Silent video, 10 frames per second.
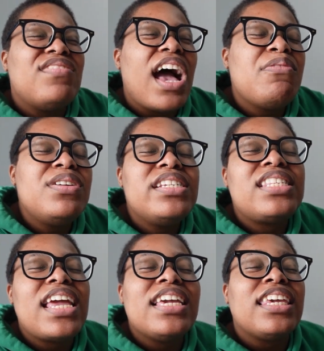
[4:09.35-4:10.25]
I wouldn't
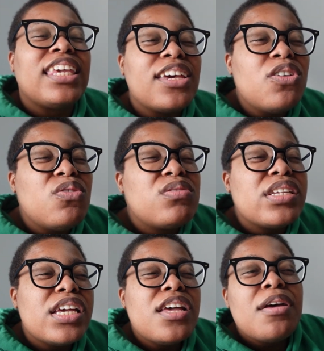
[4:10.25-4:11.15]
say guilt,
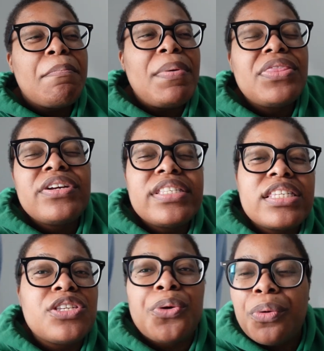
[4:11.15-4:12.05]
but there's
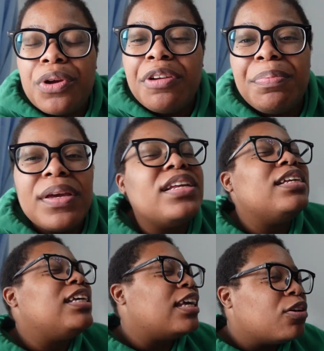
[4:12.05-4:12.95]
this
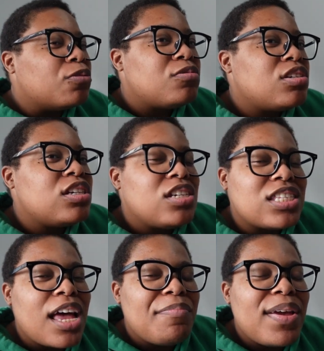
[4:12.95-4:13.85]
creeping guilt. Does
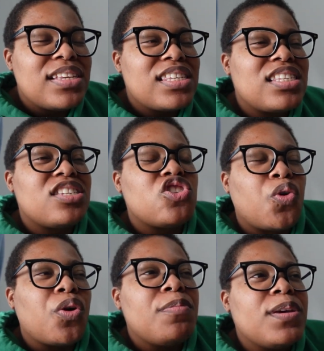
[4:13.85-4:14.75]
that make sense? This
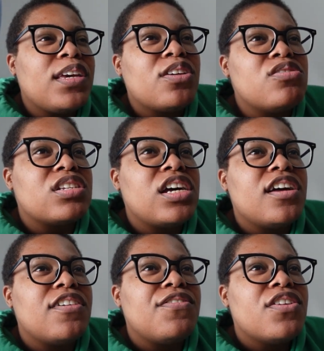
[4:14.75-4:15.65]
creeping guilt
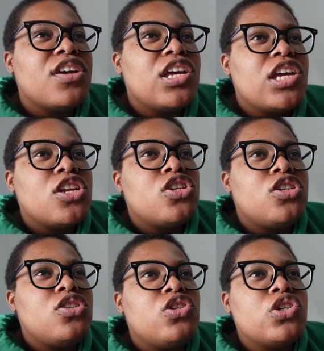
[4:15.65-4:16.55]
of
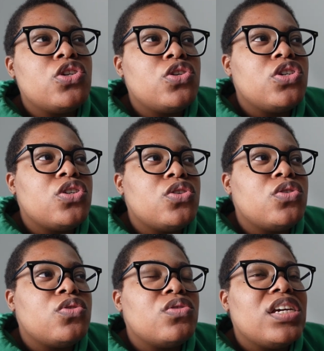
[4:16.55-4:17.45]
do
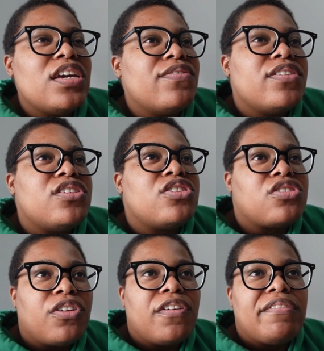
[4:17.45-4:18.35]
you even
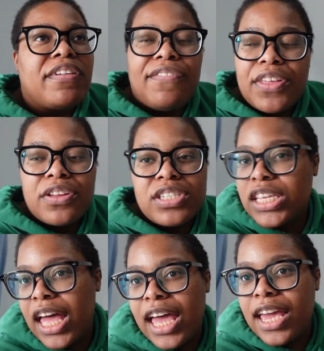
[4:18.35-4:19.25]
deserve to feel
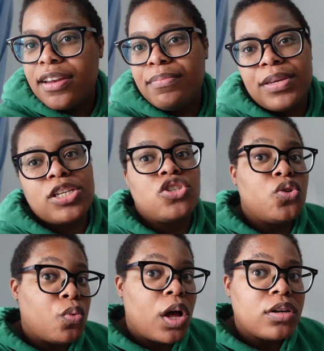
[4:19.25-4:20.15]
sad because
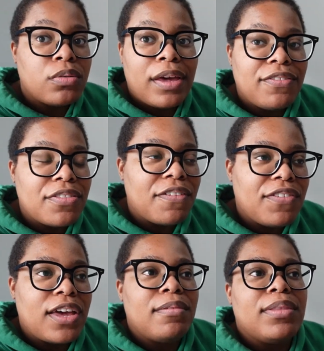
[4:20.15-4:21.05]
you walked away from the
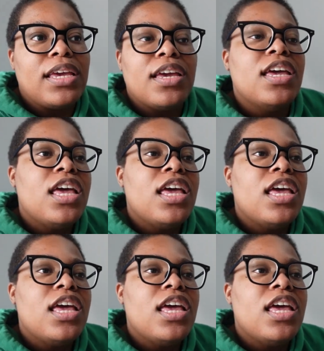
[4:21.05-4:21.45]
family?